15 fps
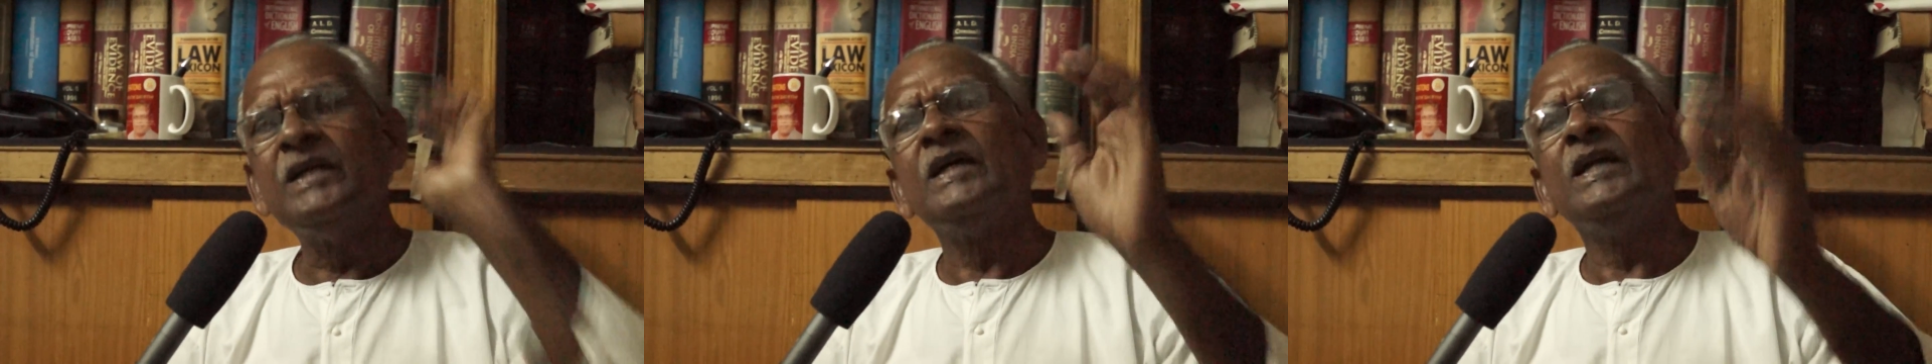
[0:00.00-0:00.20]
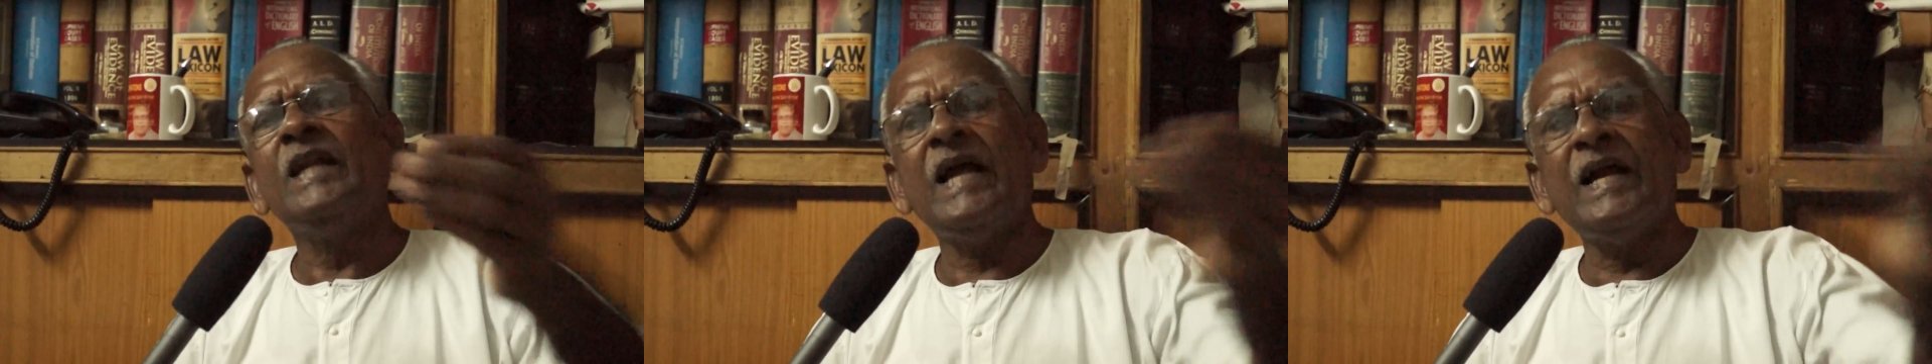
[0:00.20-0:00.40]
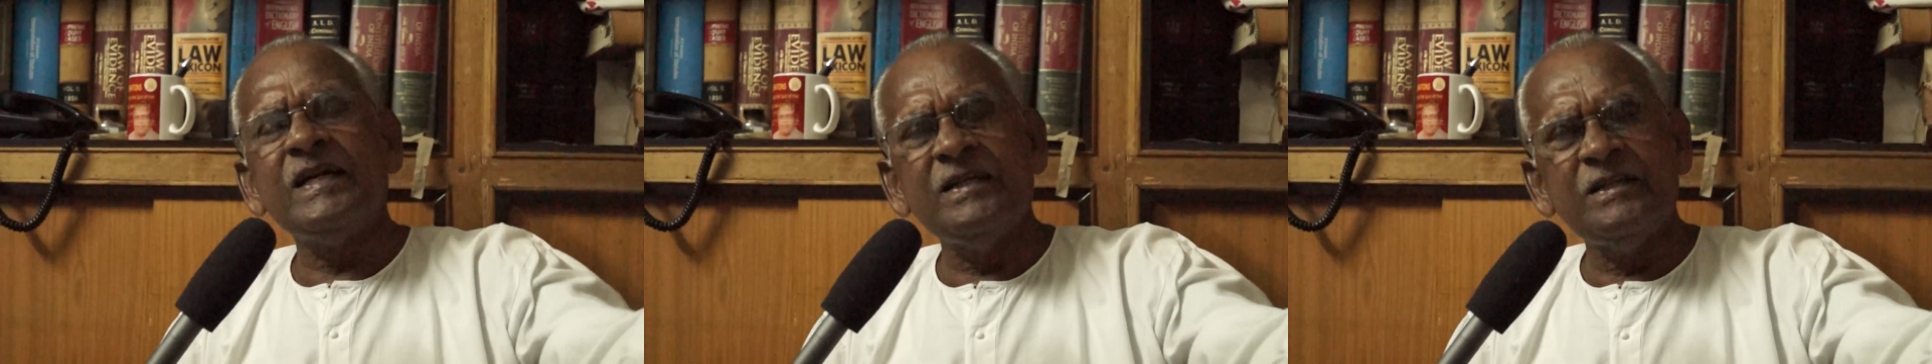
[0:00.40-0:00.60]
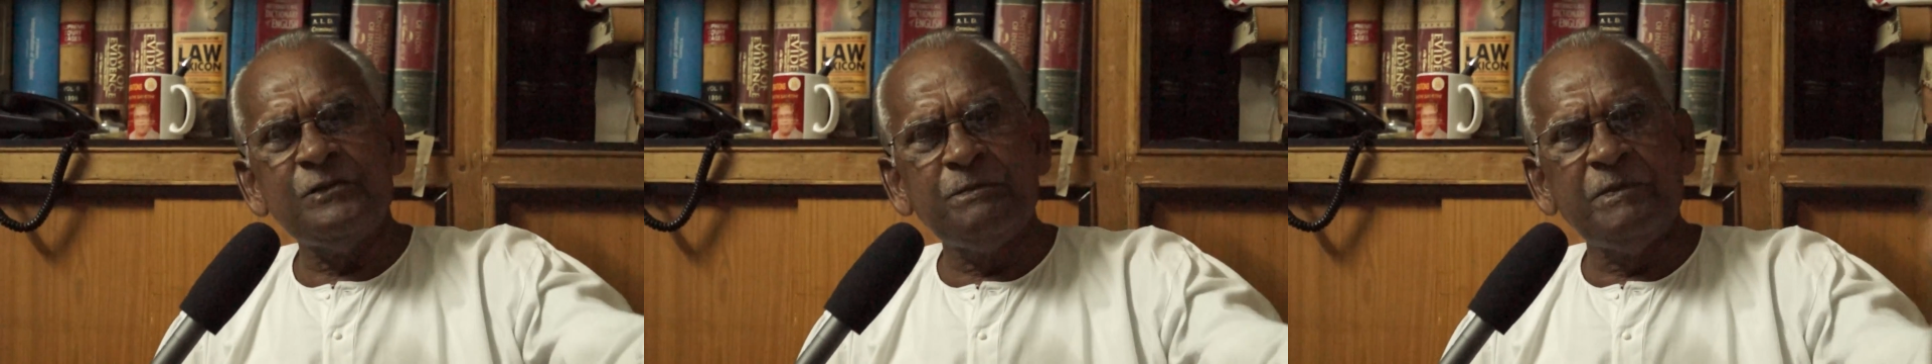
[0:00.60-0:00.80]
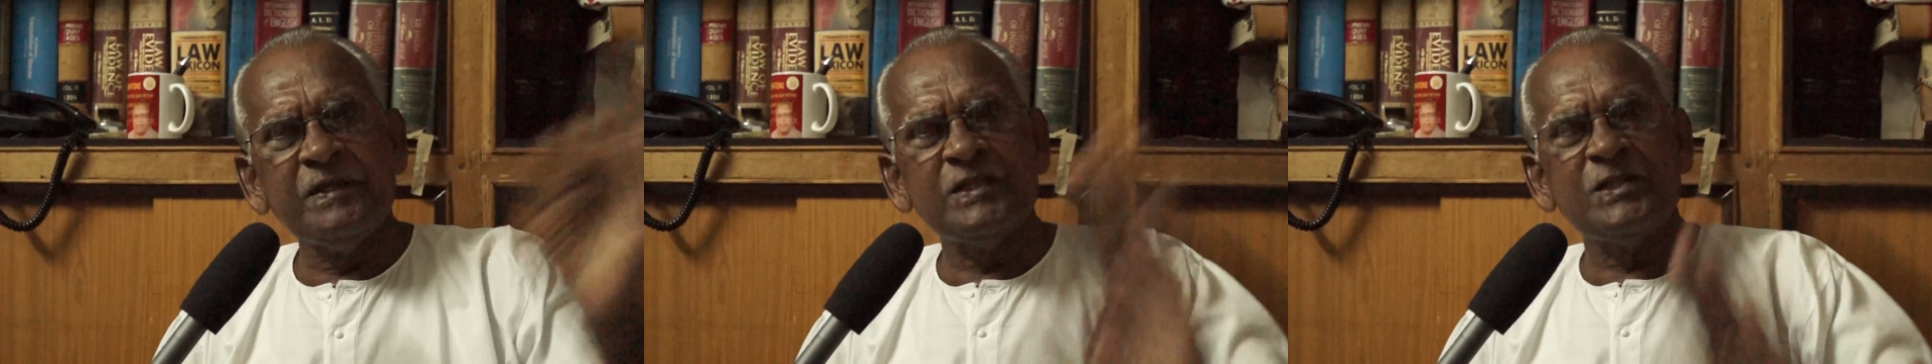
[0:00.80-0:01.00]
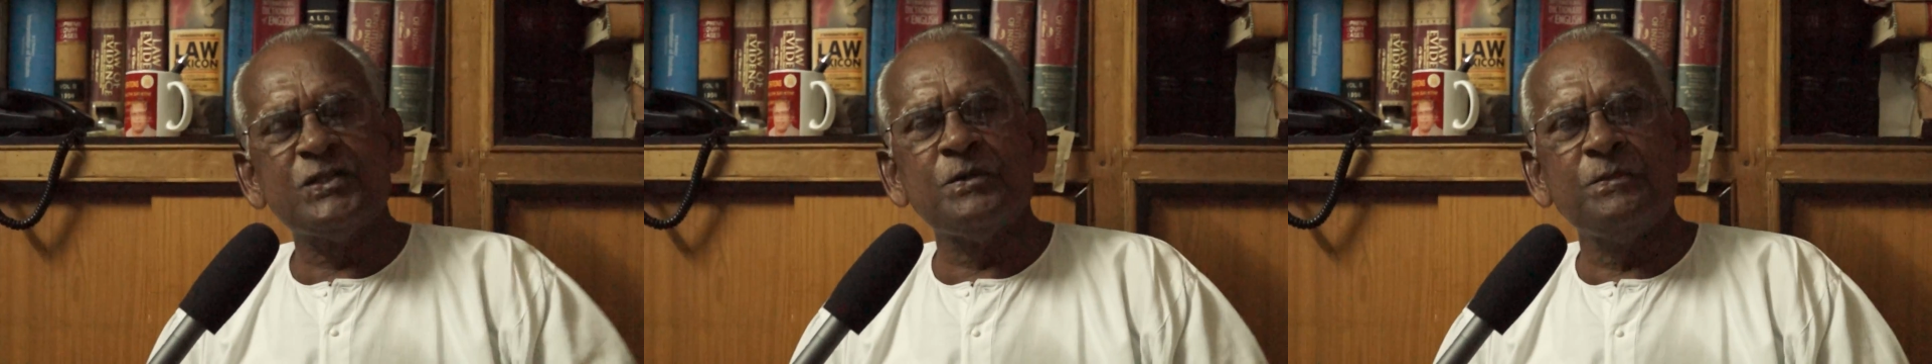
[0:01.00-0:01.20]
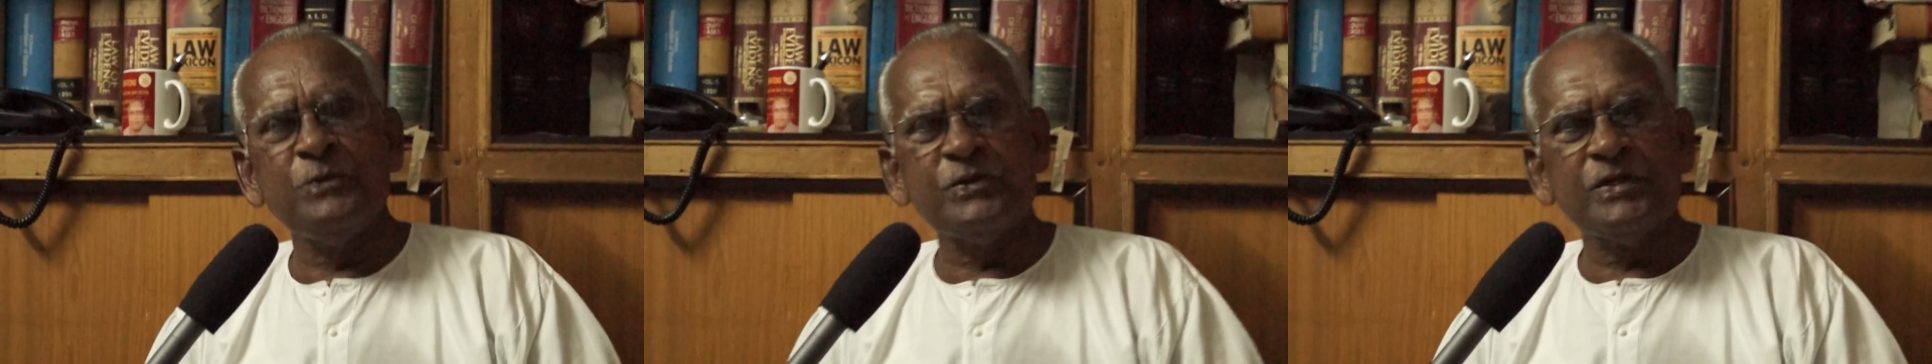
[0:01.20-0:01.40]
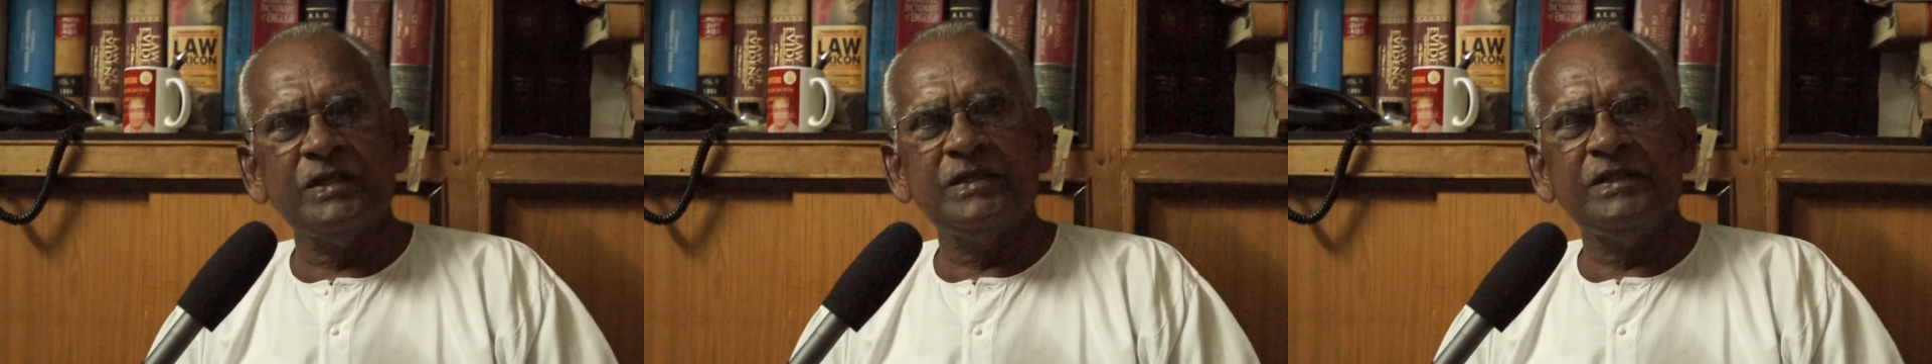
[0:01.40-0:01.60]
land is being
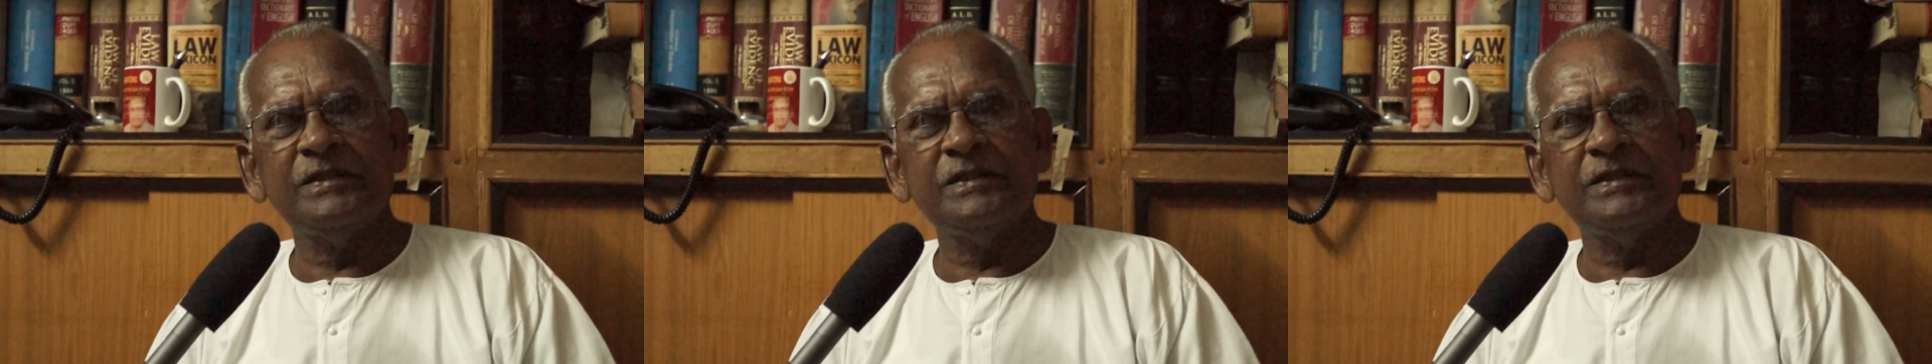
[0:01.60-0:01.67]
distributed,